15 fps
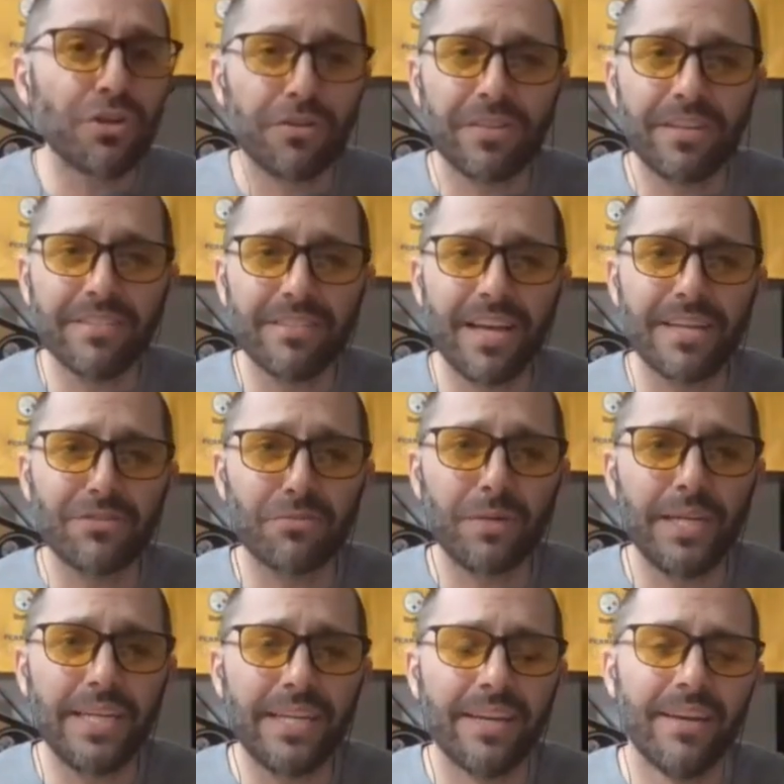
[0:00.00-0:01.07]
you all this last
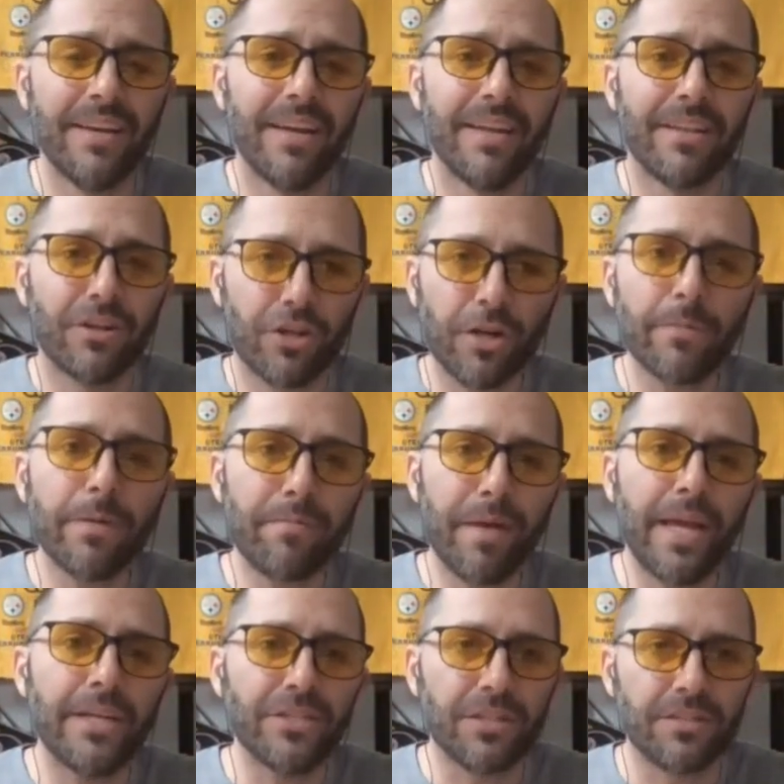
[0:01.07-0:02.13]
week. They're going to be
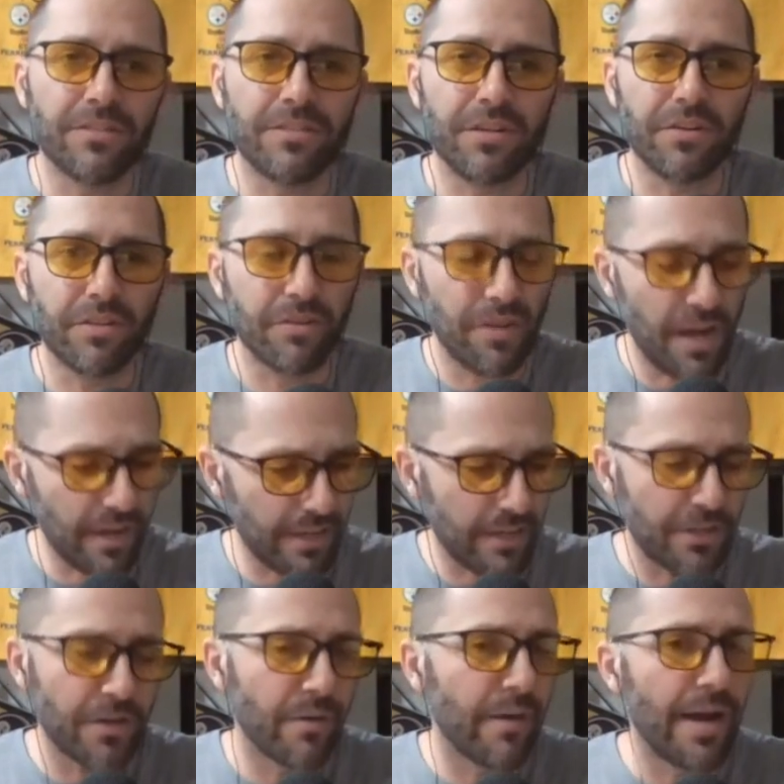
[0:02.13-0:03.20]
patient still. They're not going
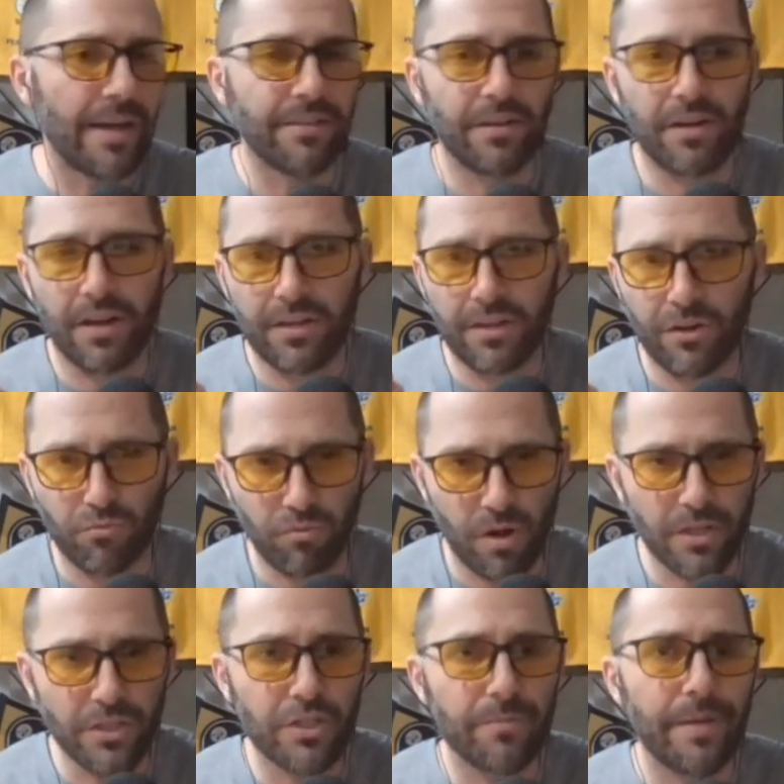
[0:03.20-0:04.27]
to go out and they're not going to
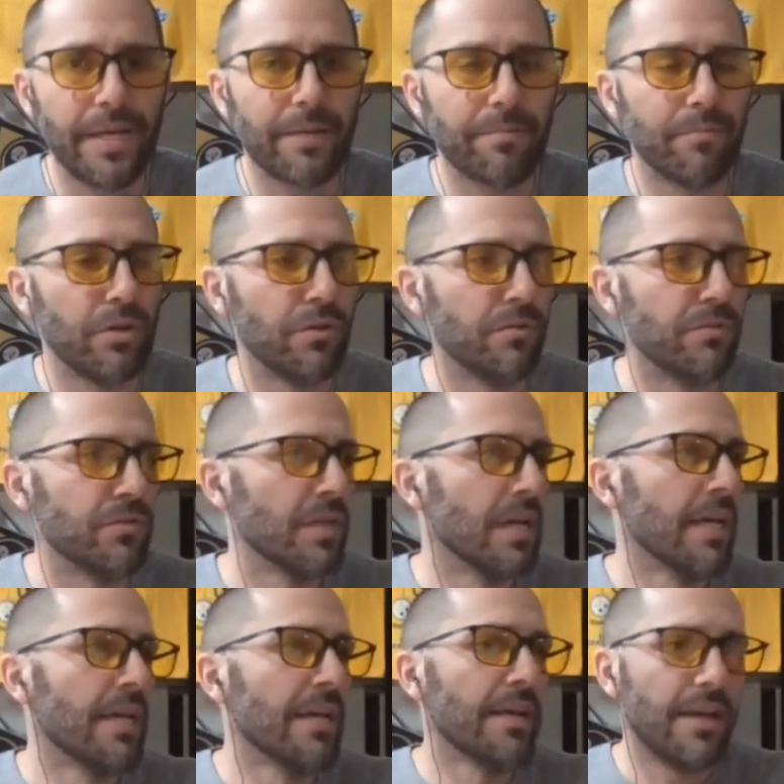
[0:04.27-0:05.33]
rush to make moves.
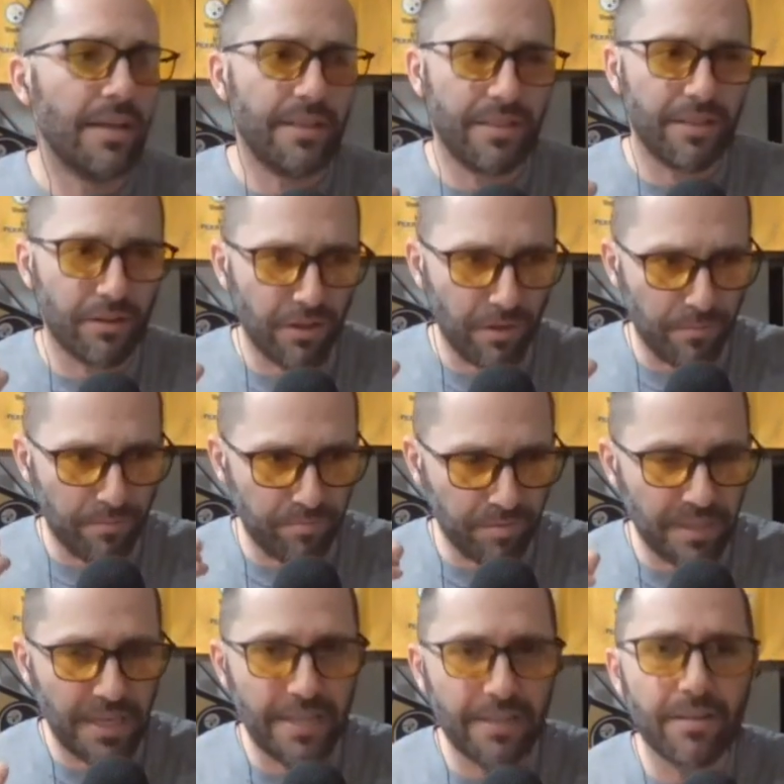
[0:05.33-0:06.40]
And they're going to
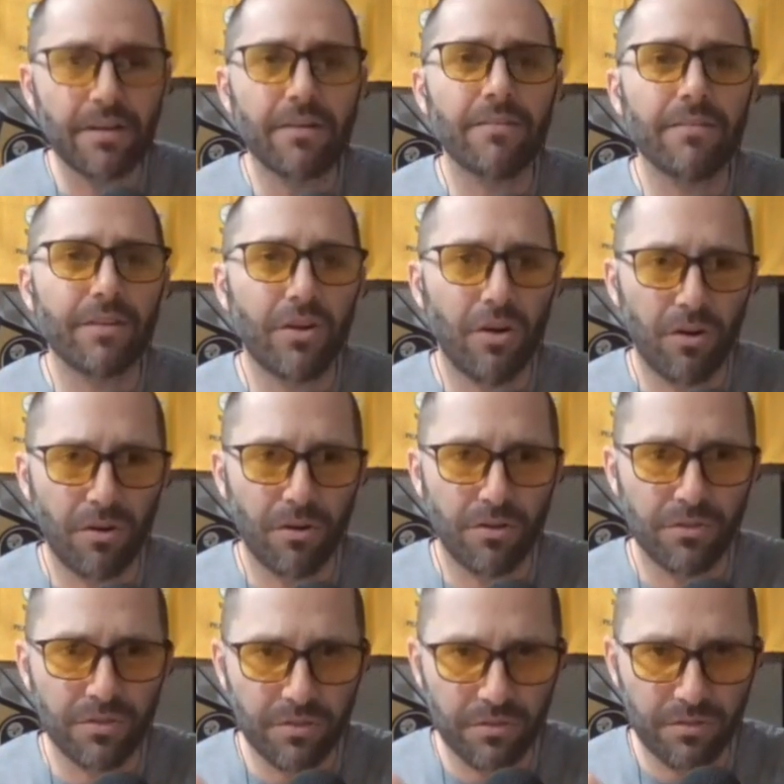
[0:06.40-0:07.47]
play their
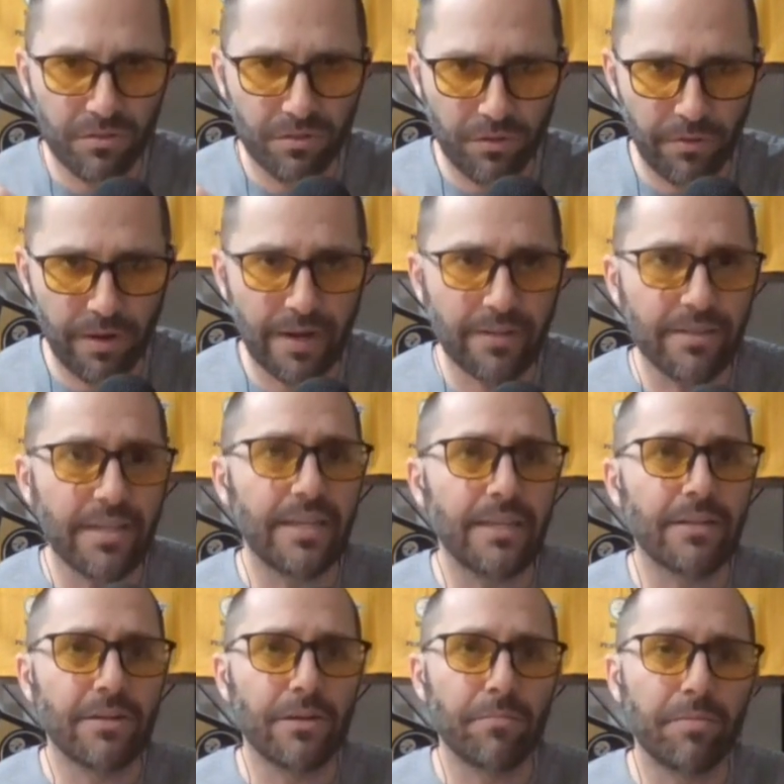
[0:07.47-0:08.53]
cards correctly,
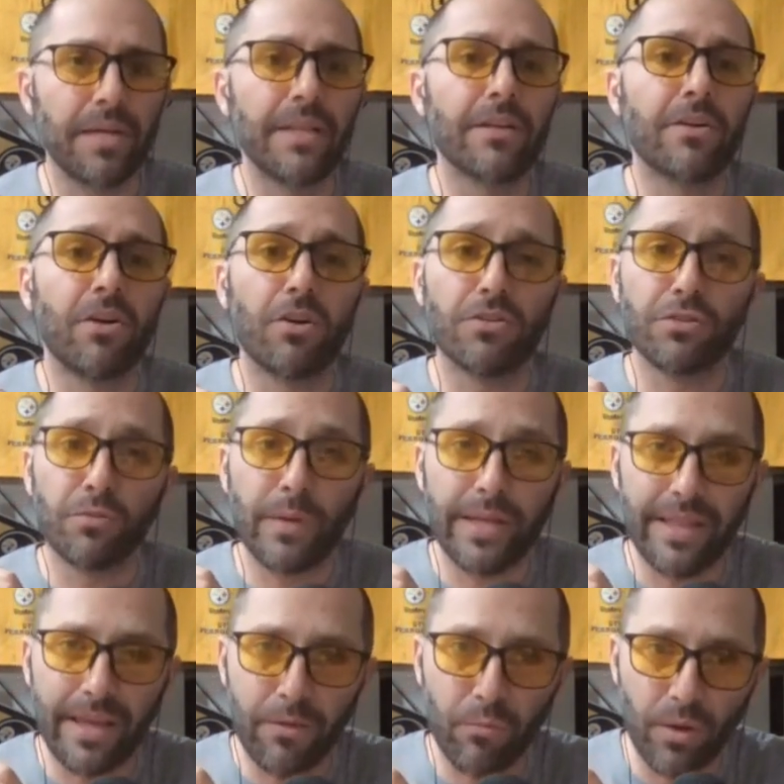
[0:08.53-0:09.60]
and they're going to play the cards the way
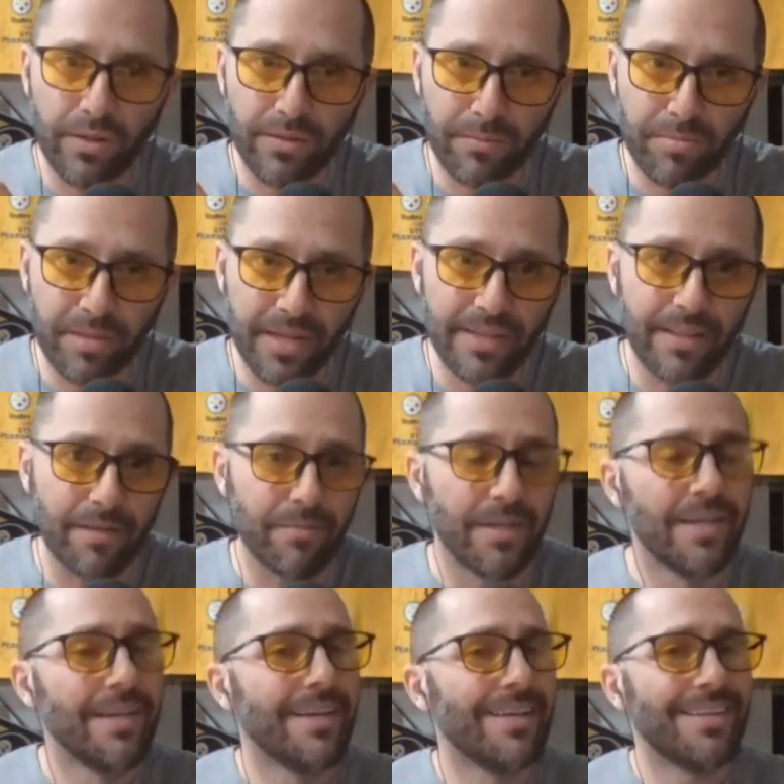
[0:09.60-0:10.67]
they want to play them.
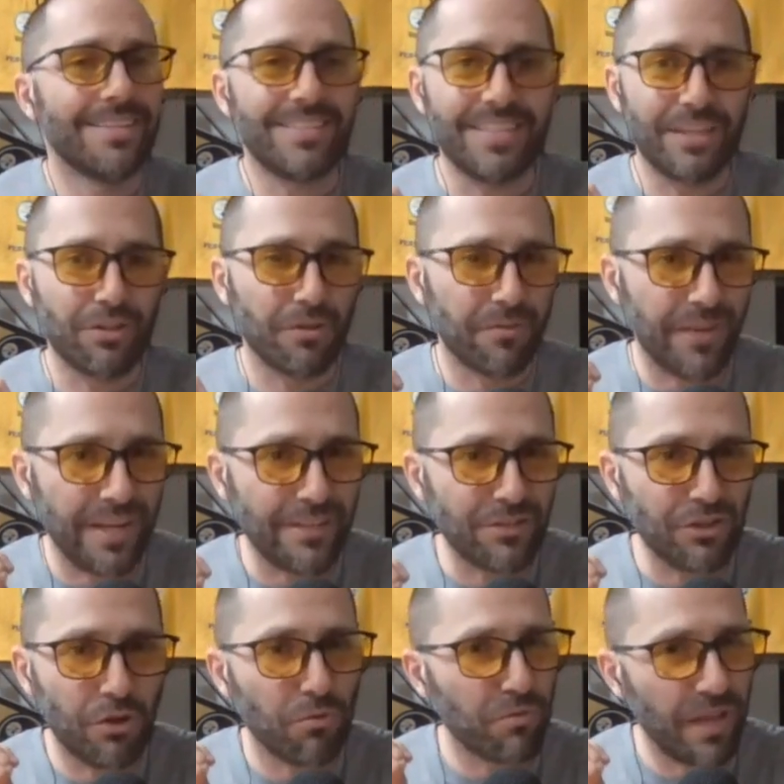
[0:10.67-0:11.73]
Steeler fans
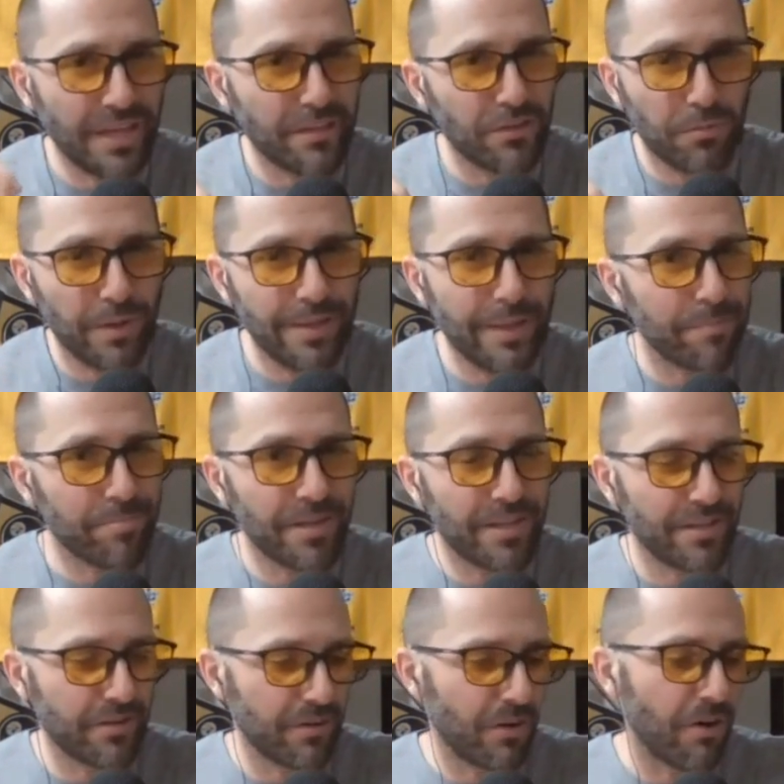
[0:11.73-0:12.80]
don't like the way they play
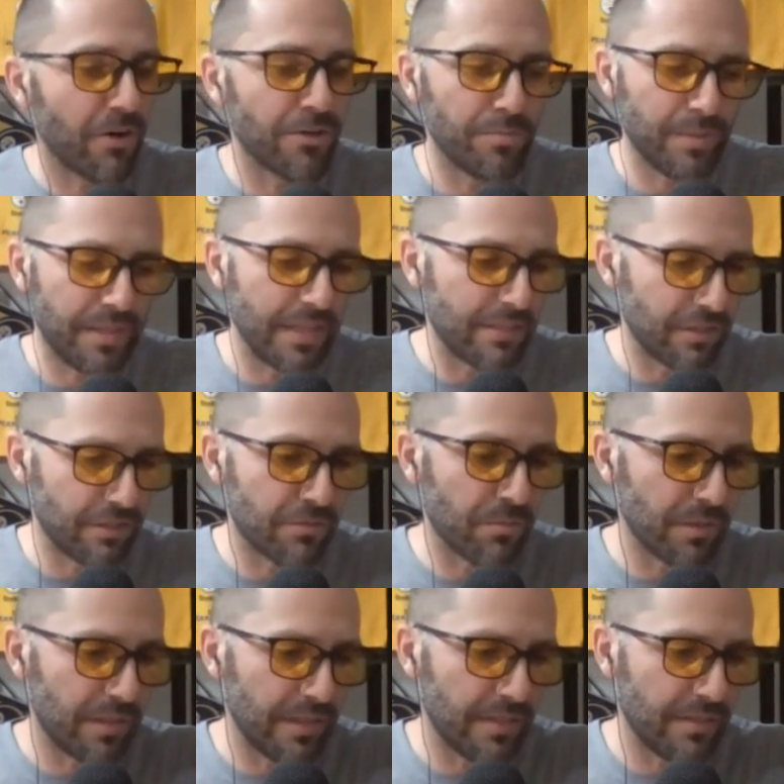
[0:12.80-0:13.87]
their cards, but that's just
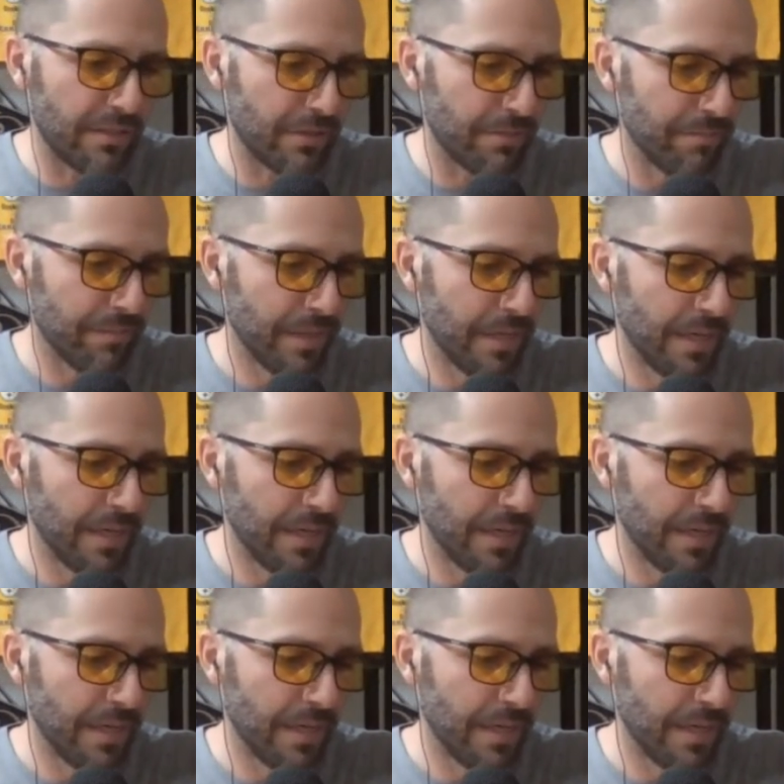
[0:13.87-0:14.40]
what they do.